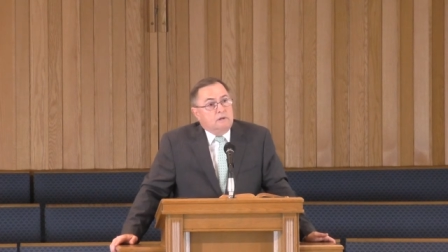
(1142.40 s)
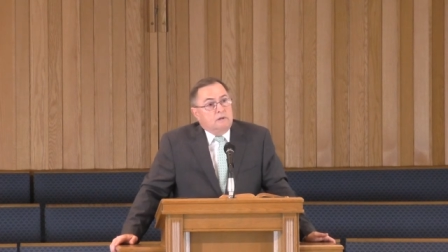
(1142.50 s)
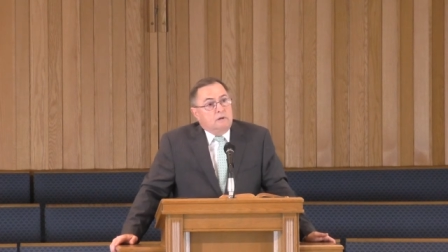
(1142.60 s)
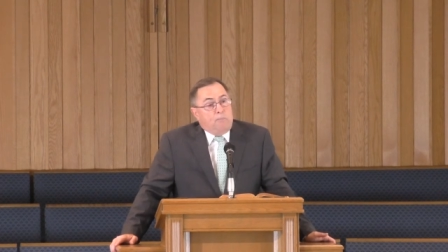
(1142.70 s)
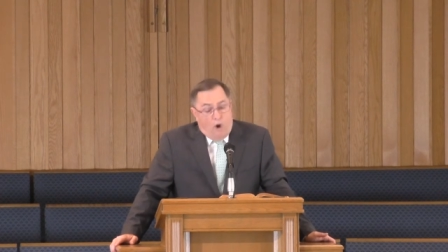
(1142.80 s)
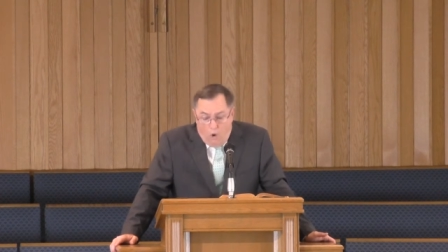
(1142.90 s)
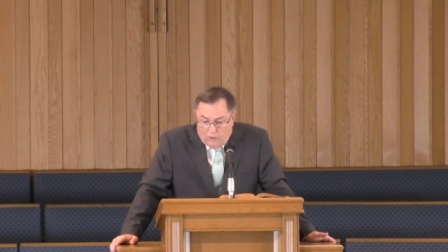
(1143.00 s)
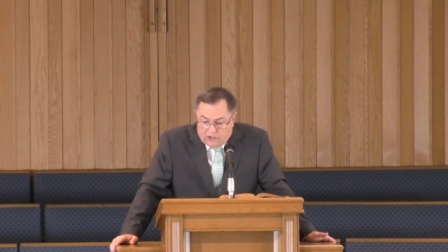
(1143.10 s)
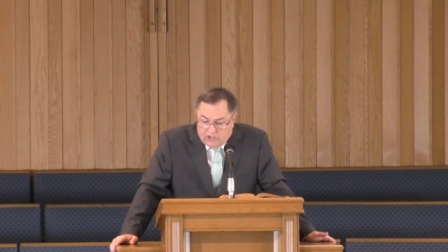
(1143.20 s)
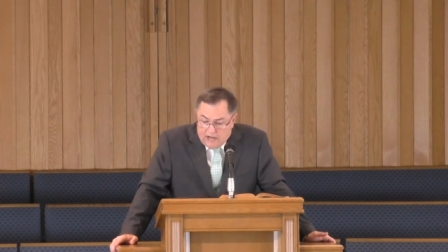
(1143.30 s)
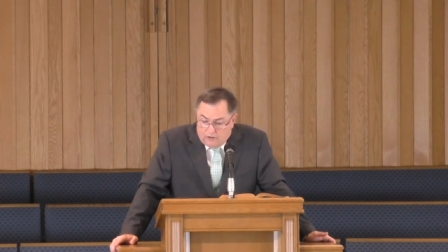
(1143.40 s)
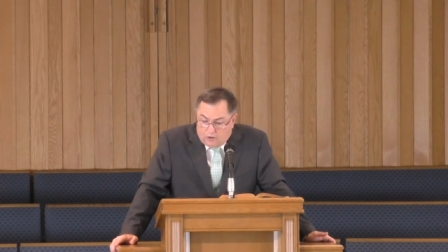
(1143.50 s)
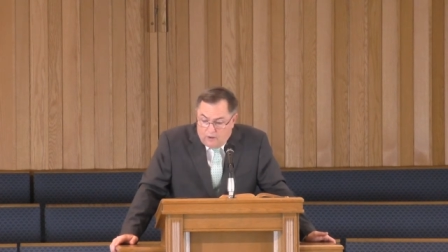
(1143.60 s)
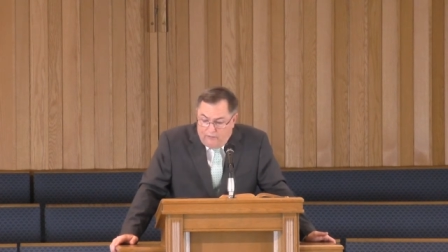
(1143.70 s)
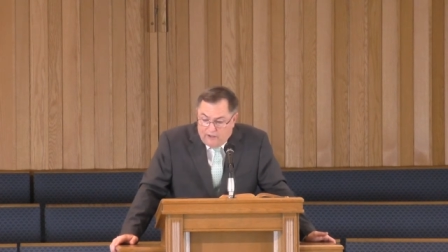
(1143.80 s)
Paul would say to the
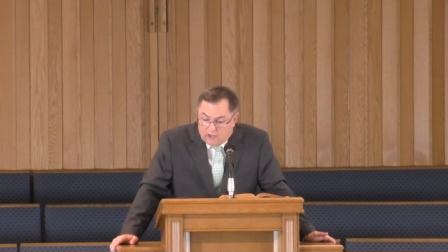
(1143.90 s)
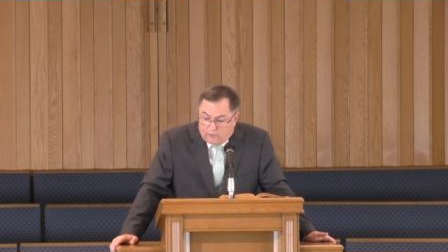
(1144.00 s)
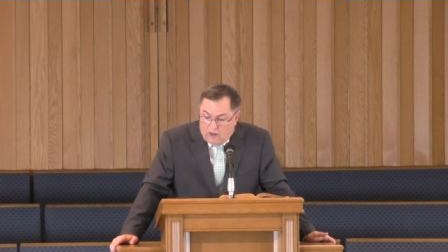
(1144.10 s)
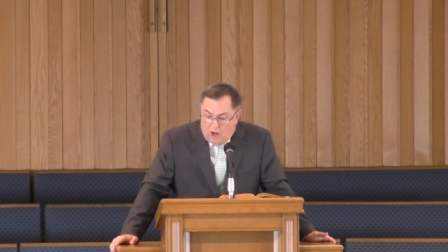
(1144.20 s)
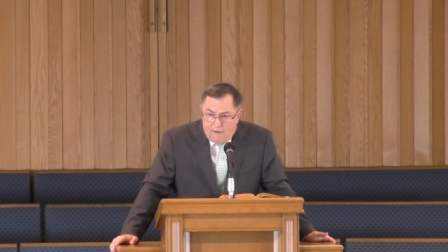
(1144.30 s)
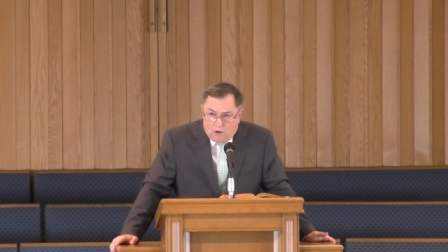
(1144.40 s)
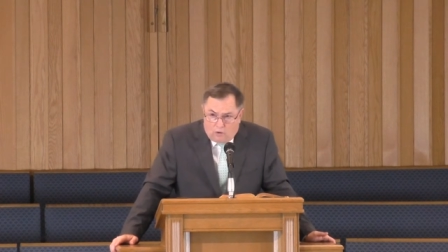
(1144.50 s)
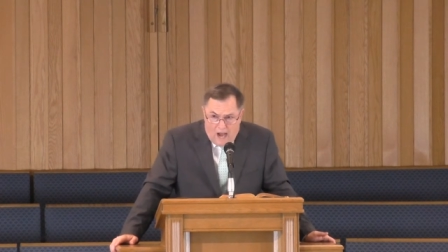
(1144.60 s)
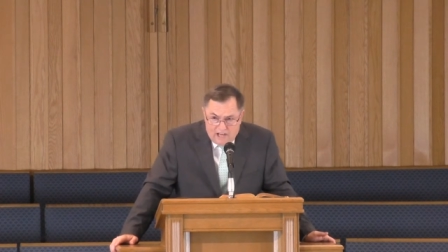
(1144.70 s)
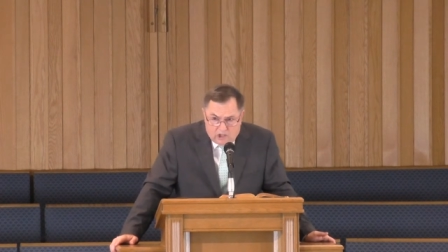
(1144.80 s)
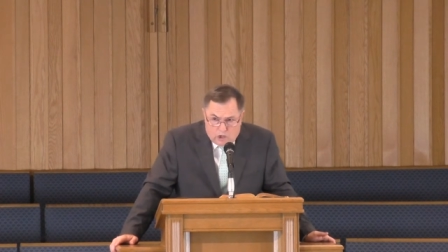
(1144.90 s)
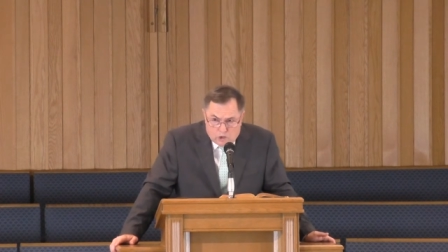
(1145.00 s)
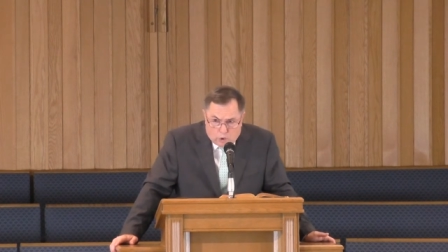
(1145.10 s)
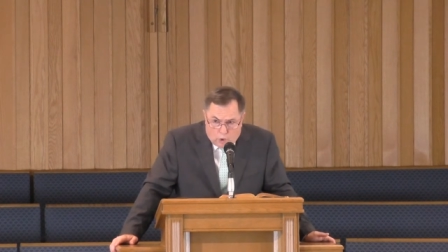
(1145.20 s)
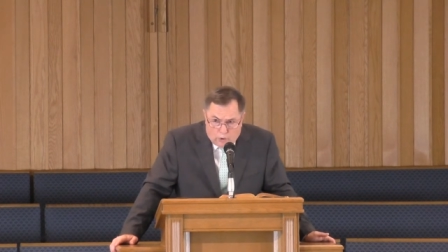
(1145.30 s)
Corinthians, For the love of Christ
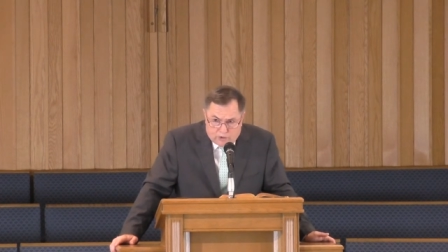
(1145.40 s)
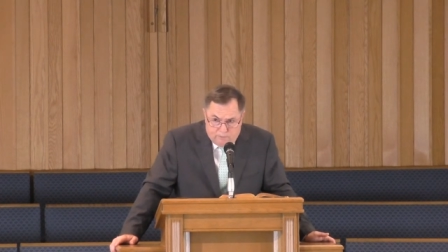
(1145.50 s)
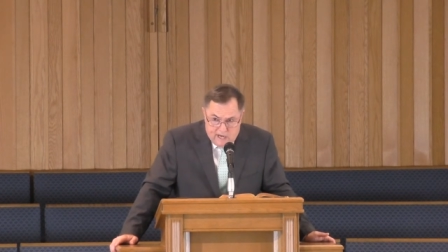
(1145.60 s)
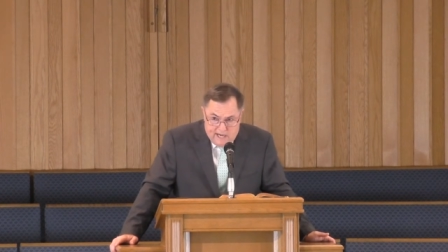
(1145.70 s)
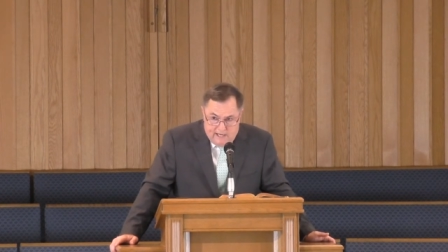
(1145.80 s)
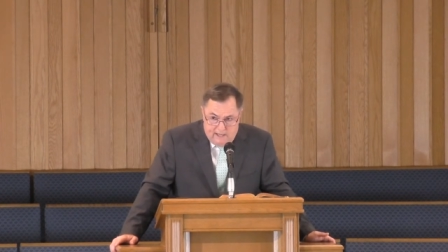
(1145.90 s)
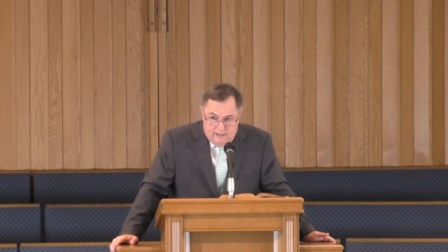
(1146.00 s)
controls me.